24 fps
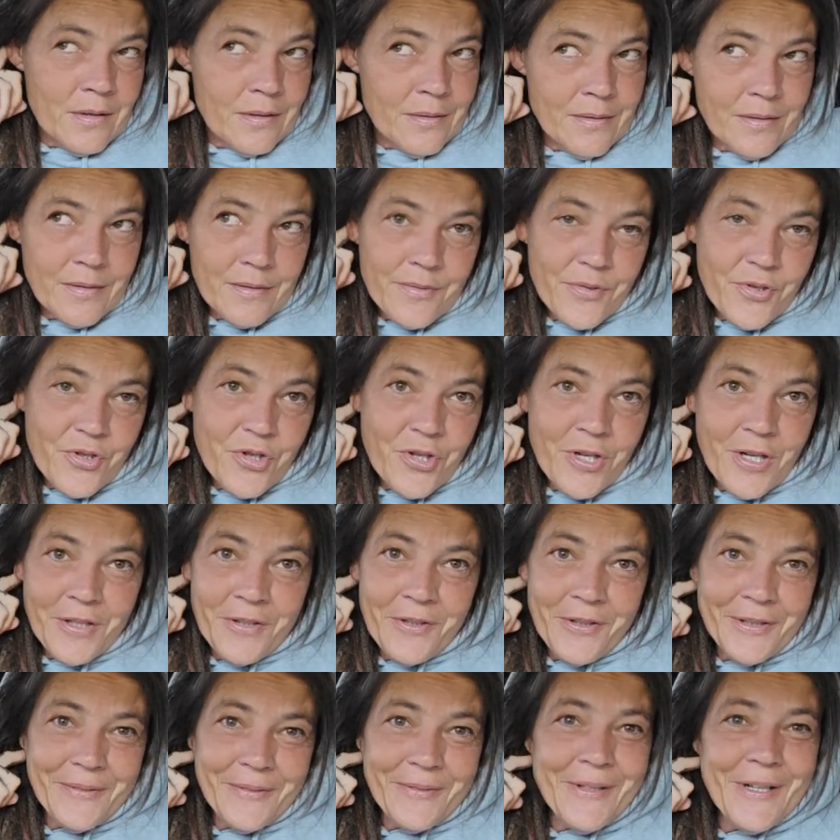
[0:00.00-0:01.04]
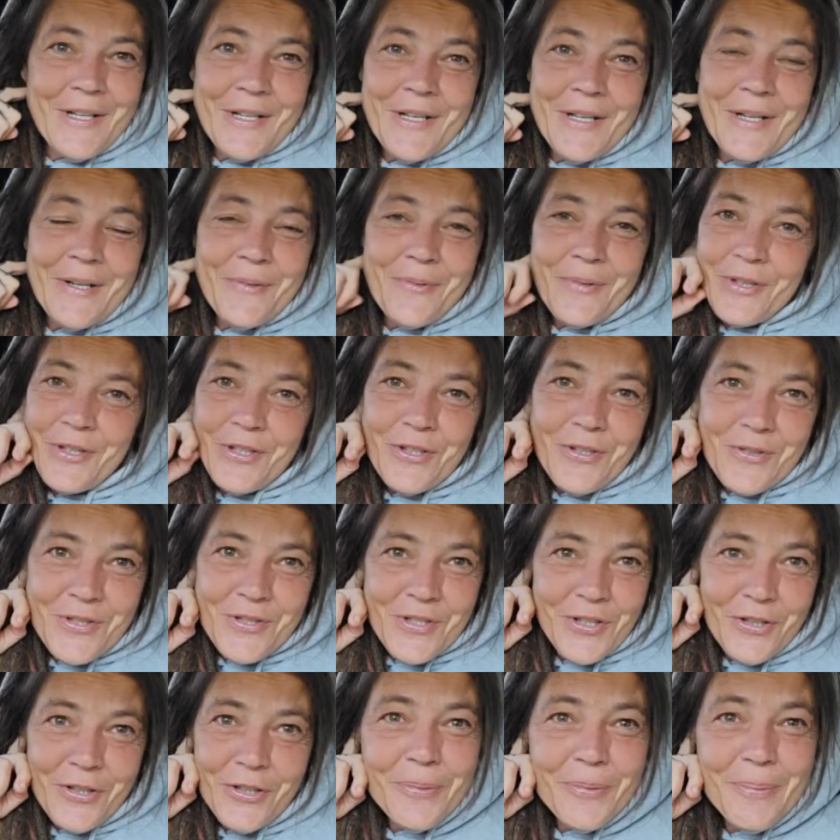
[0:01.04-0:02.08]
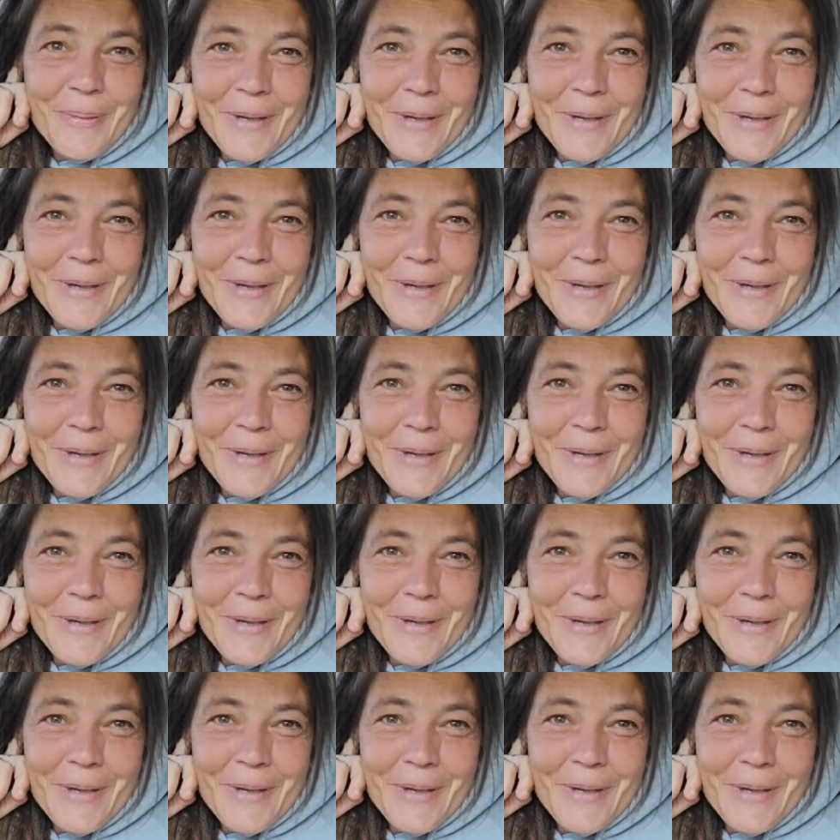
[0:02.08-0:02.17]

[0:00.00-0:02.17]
struggling right now with YouTube.